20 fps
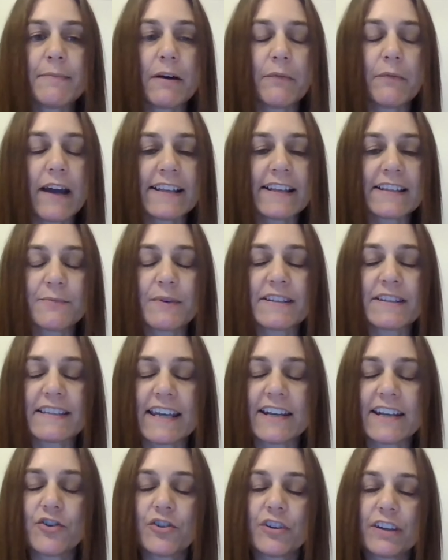but as we
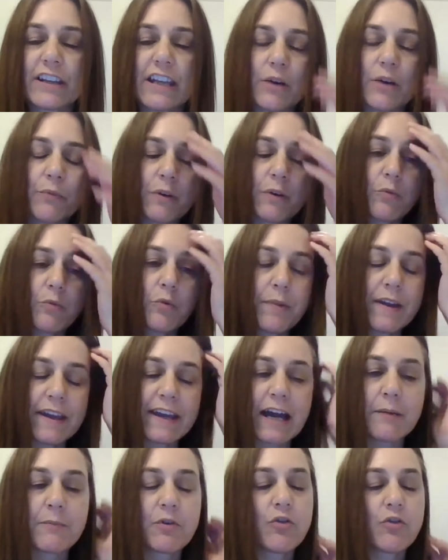said earlier, we will pick
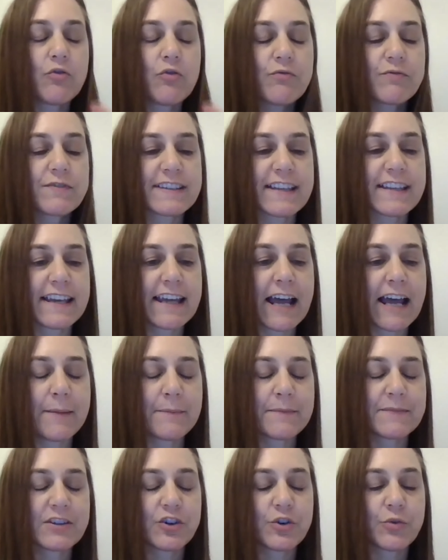up calls that,
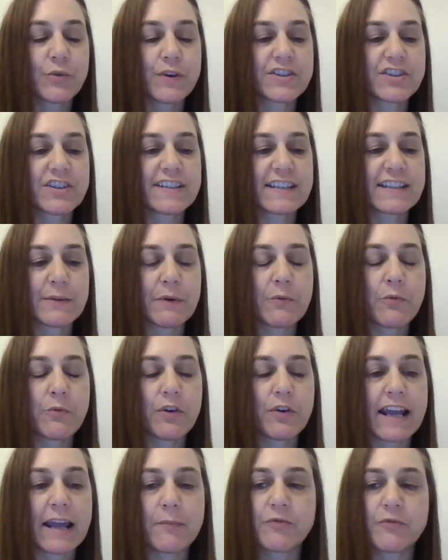questions that we
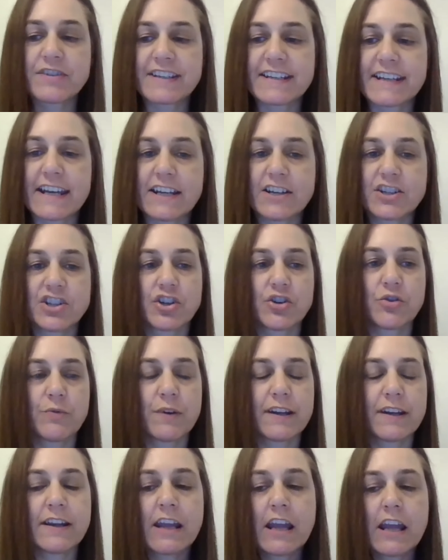weren't able to get to,
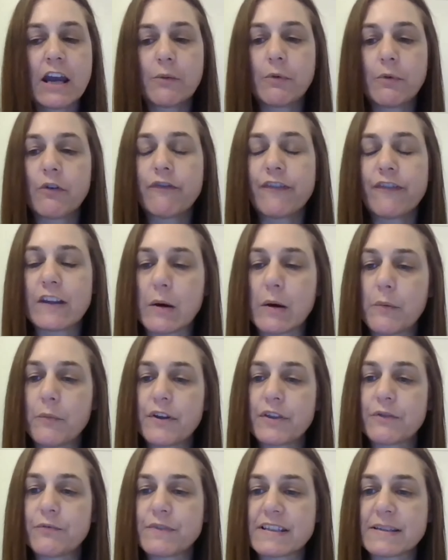and we'll follow up
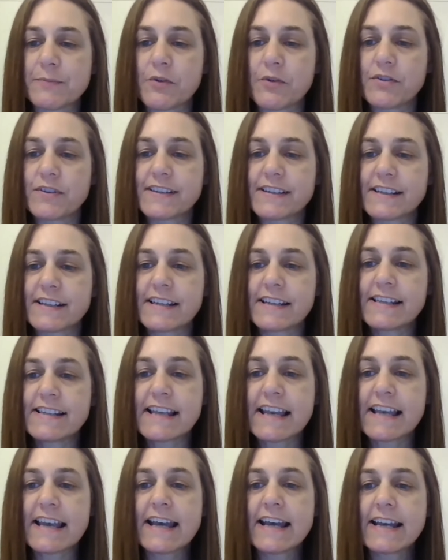with responses.
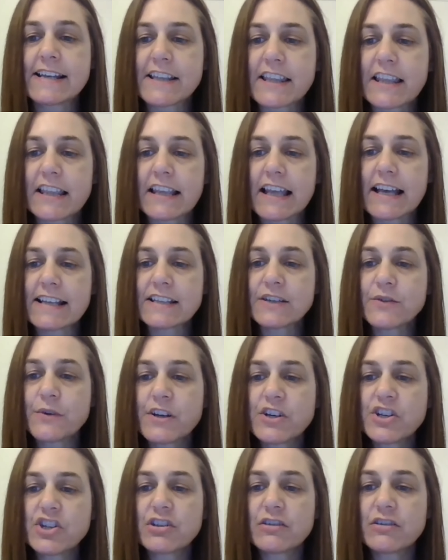So the last
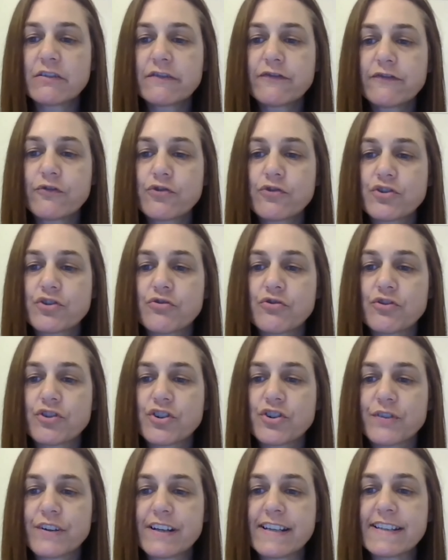question for
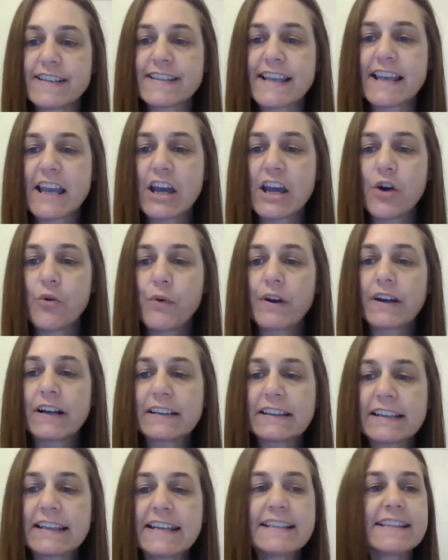Georgia is, when a
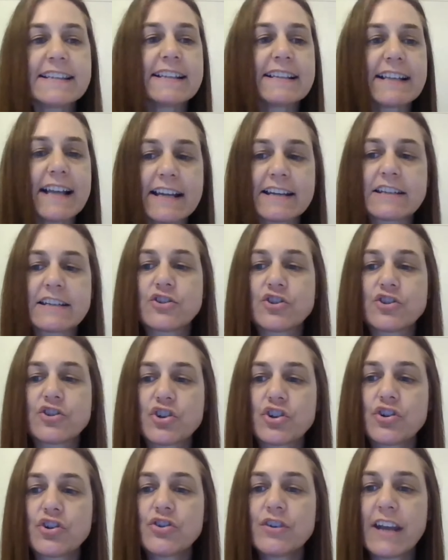lease is under
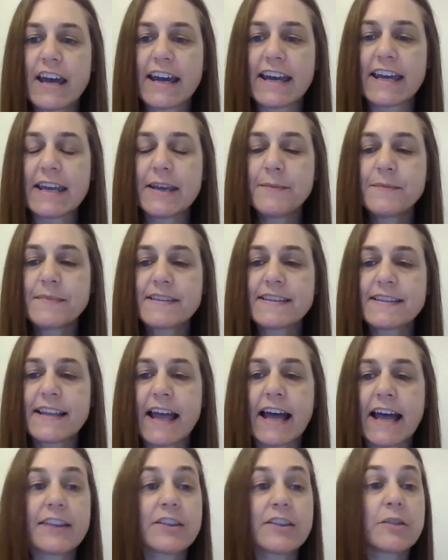two names,
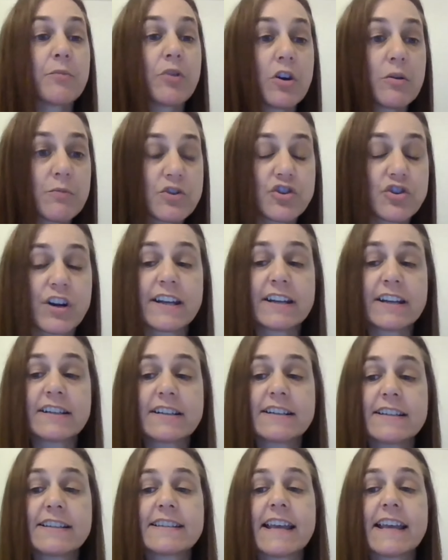the
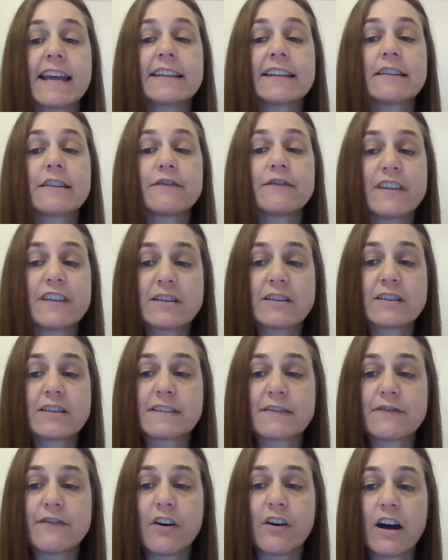perpetrators and the victim
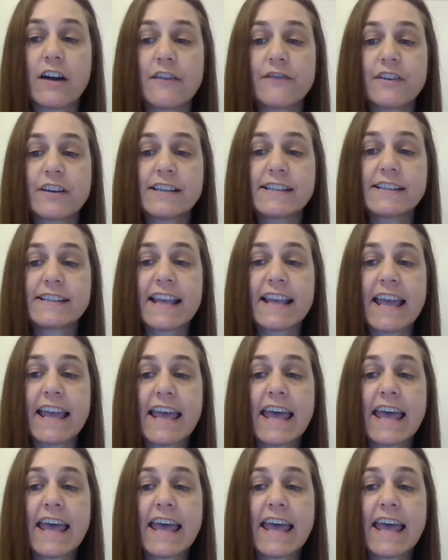survivors,